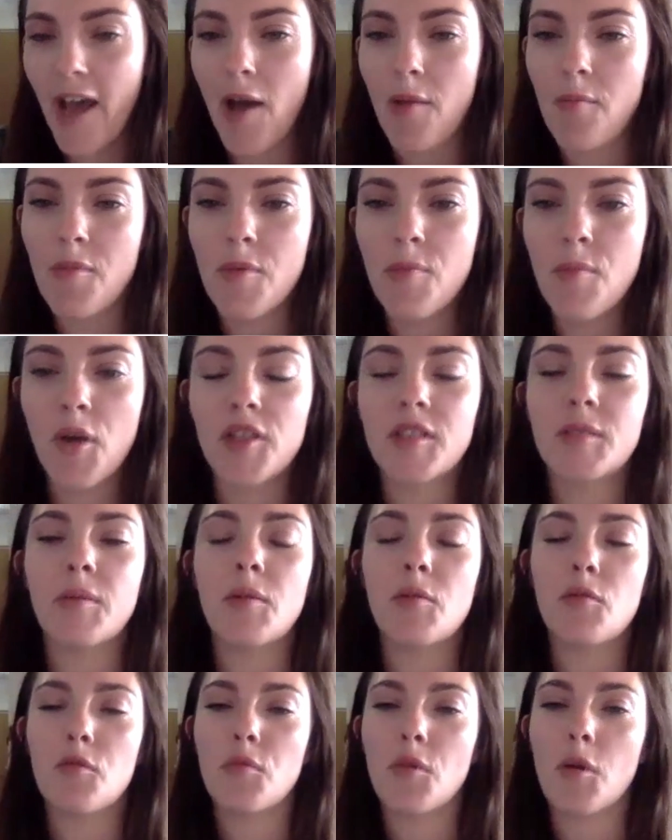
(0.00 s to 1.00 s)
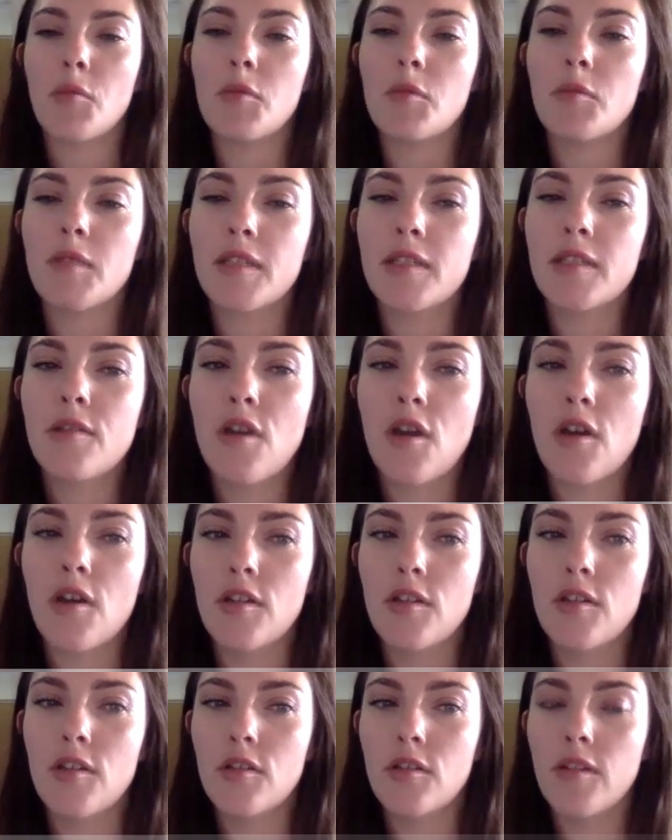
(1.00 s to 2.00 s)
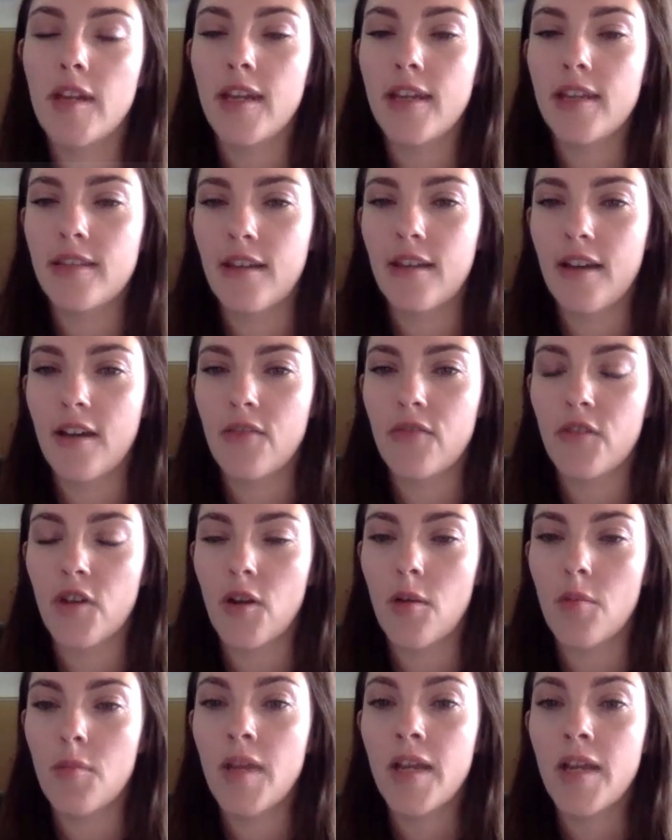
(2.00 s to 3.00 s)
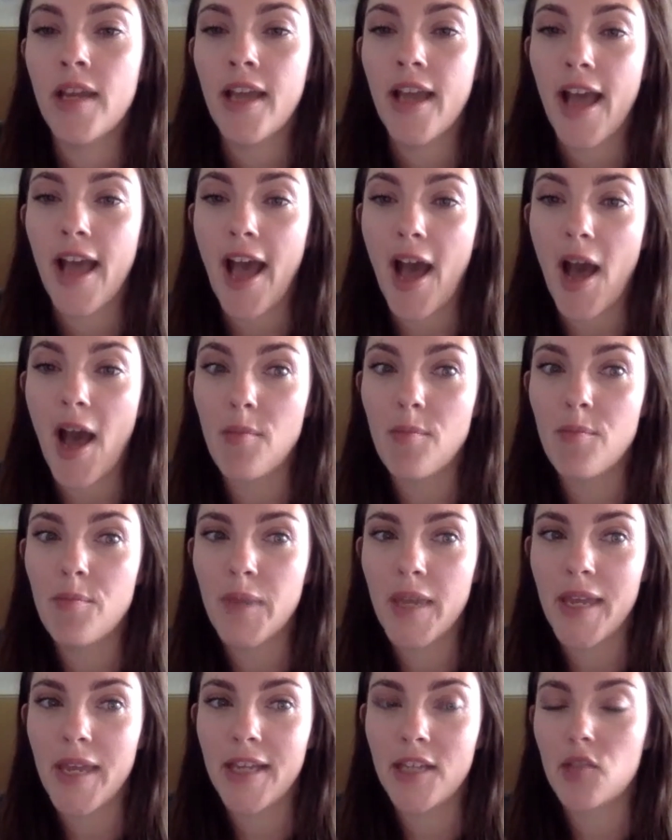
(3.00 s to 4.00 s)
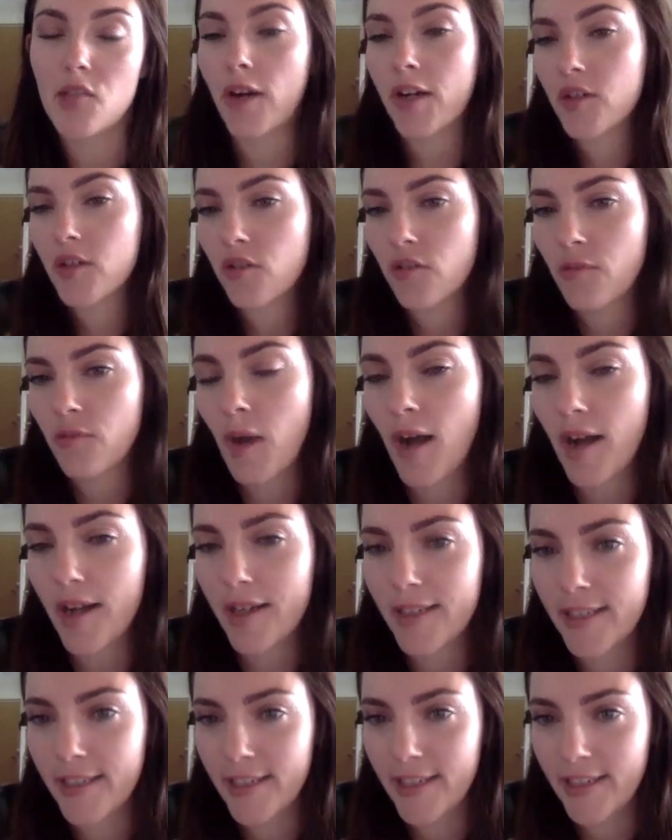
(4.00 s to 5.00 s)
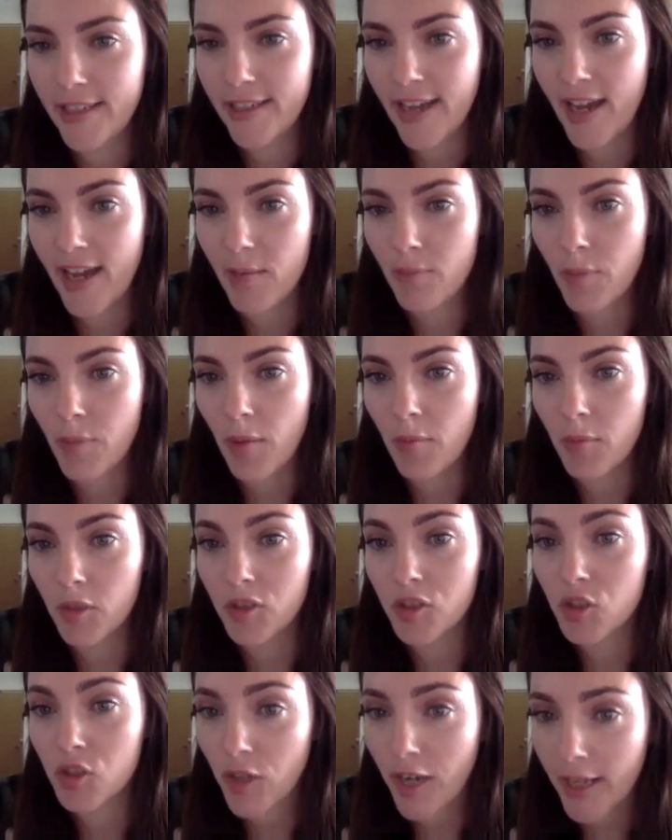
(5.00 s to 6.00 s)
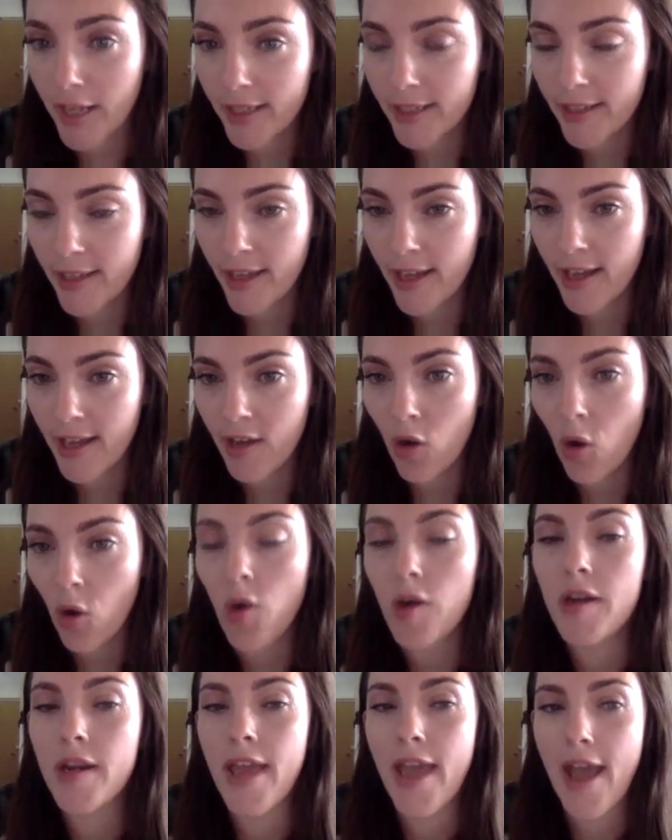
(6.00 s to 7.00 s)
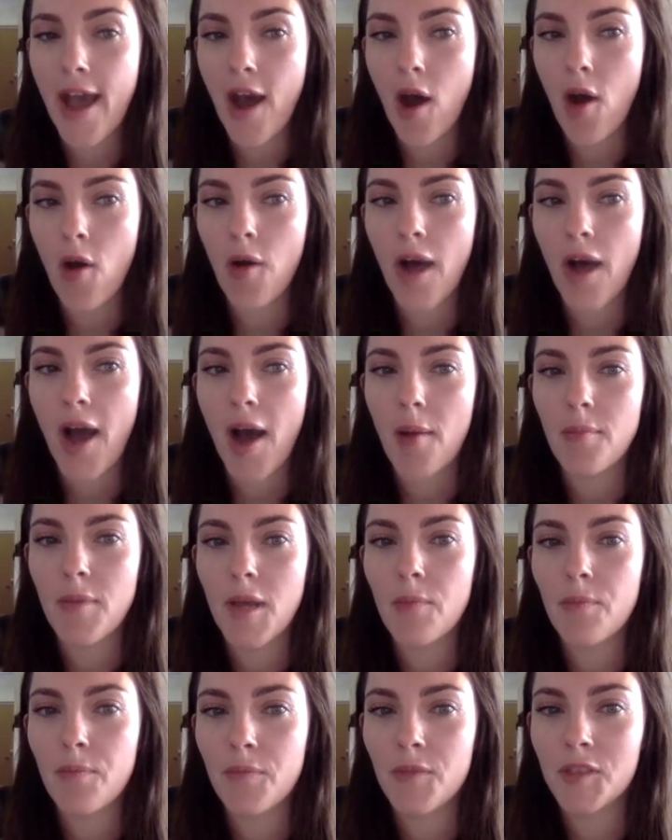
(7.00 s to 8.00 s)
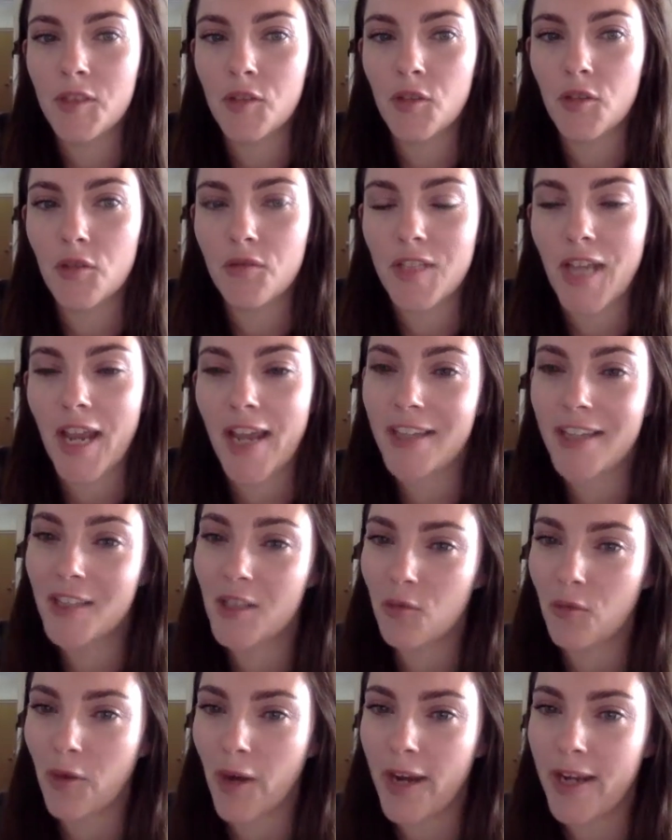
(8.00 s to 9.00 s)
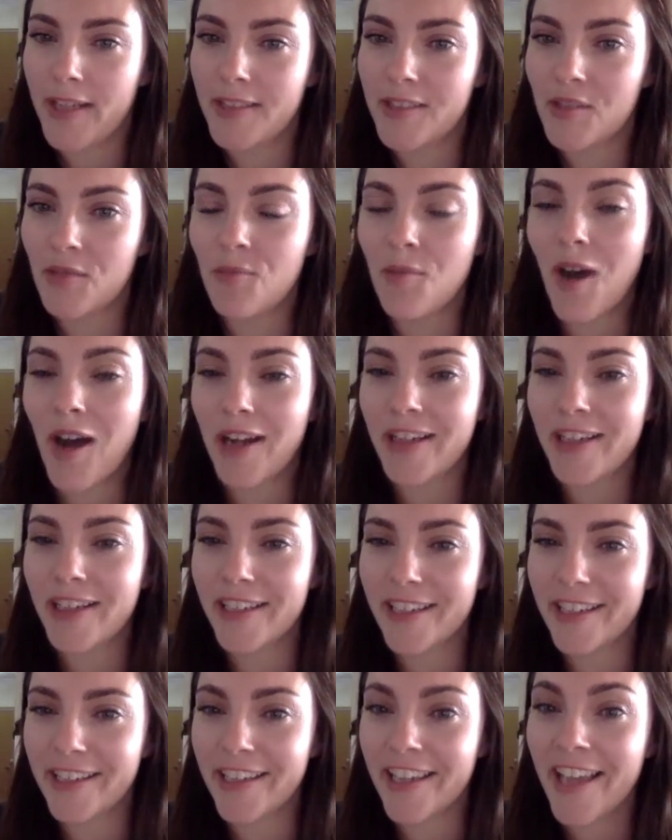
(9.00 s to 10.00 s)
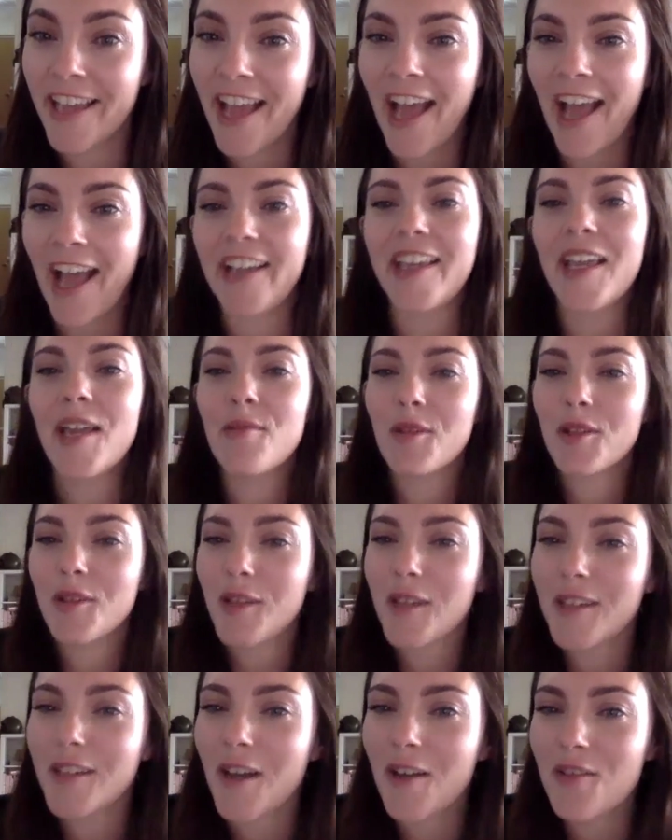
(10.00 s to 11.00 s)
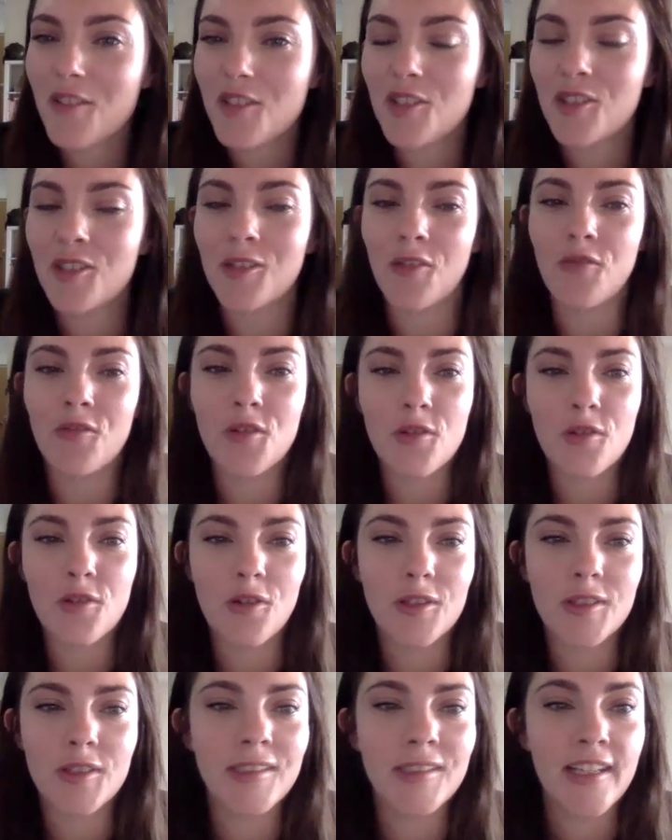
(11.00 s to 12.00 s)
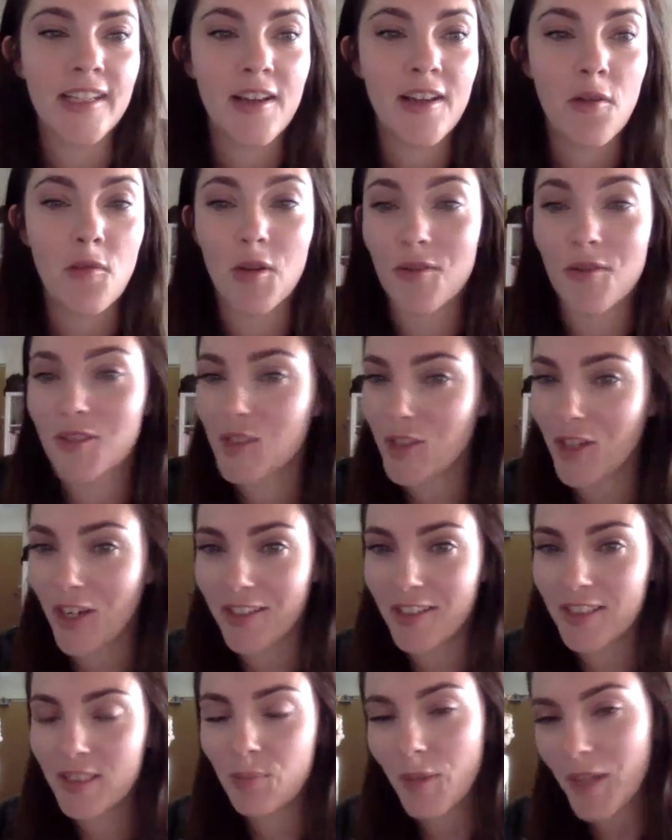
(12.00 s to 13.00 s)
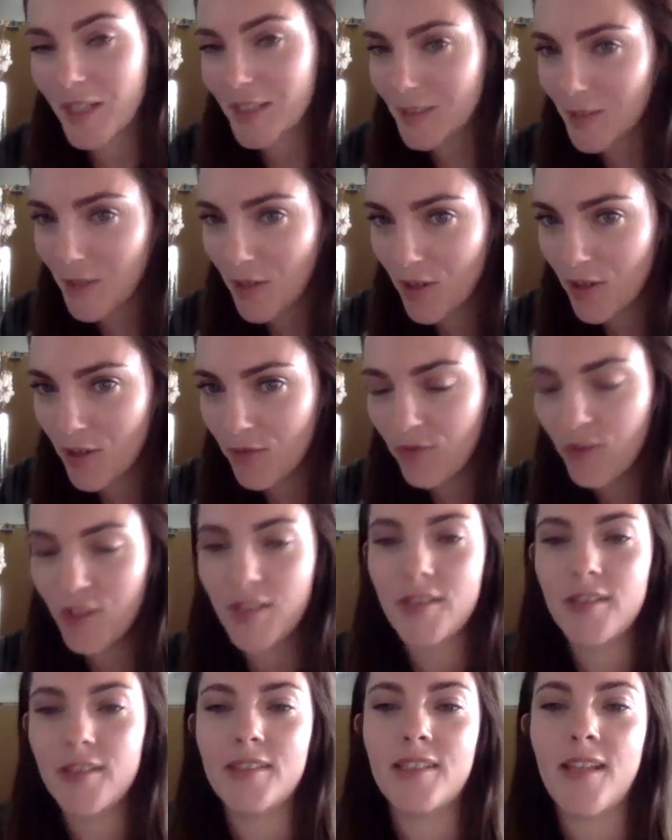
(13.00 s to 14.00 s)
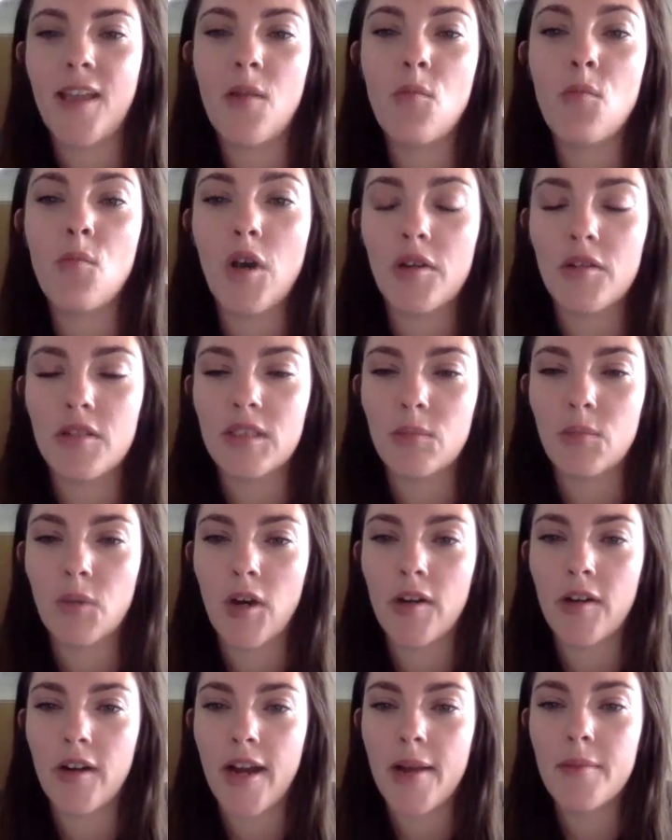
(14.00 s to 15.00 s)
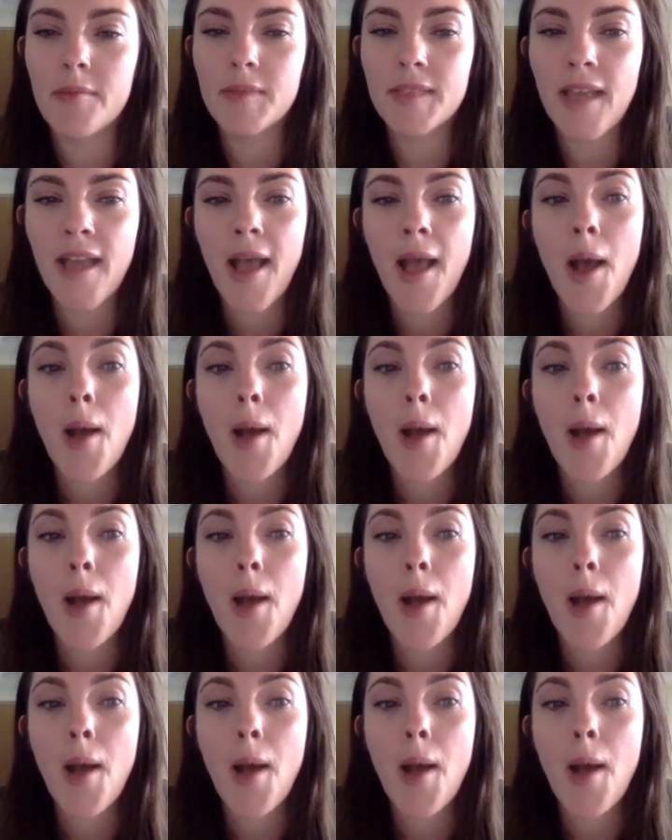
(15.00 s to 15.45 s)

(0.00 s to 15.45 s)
Um, most people probably know you either from um, being Director of Marketing at Bumble Australia or now um, sort of taking the reins of marketing at Keep It Cleaner, which is, of course, one of Australia's best known fitness and wellness programs.